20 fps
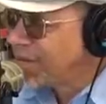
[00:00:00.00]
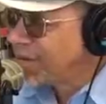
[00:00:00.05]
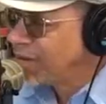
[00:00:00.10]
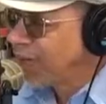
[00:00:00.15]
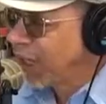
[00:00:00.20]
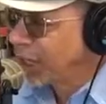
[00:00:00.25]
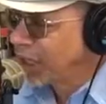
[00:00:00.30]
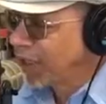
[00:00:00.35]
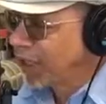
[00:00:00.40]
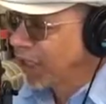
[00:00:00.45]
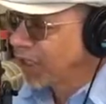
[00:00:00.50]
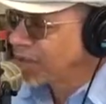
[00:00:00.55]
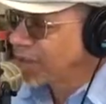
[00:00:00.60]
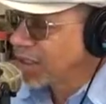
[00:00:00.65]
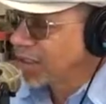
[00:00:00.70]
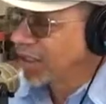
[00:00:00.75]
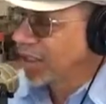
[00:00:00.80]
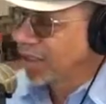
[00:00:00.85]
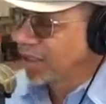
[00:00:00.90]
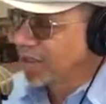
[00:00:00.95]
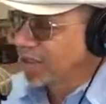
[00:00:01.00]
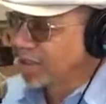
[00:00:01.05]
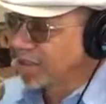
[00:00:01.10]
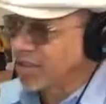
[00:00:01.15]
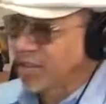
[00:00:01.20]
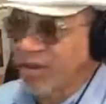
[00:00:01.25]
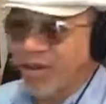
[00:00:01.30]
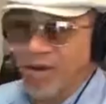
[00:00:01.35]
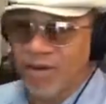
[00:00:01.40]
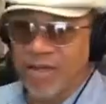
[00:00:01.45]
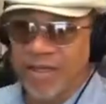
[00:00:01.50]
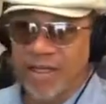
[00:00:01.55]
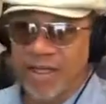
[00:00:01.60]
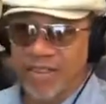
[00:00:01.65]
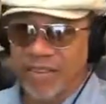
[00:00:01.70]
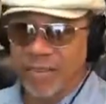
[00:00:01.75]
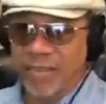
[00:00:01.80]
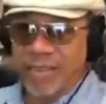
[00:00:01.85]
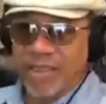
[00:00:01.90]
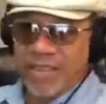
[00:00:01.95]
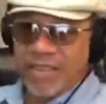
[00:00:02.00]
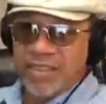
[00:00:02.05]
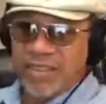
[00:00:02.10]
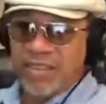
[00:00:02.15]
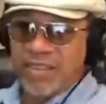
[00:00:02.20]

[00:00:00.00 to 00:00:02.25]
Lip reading: I mean, as I look at this long list, I mean, this is